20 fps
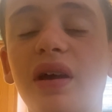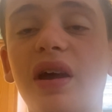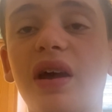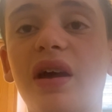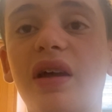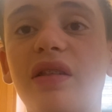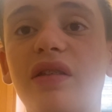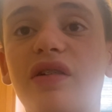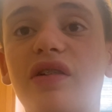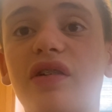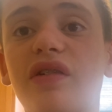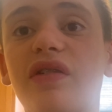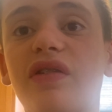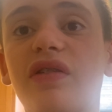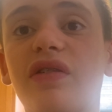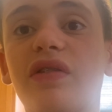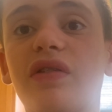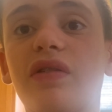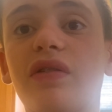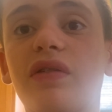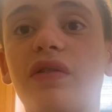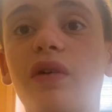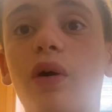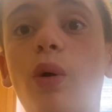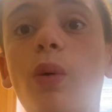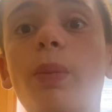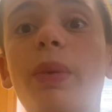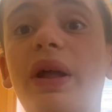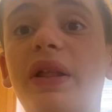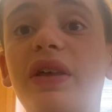and just so
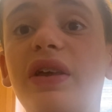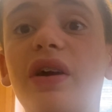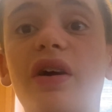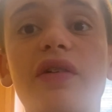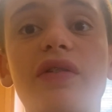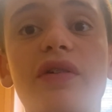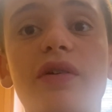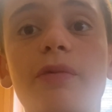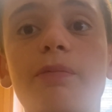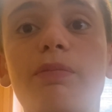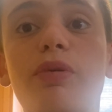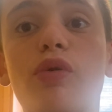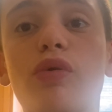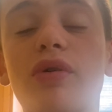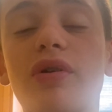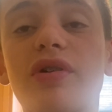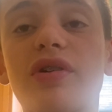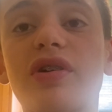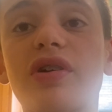many other Porsche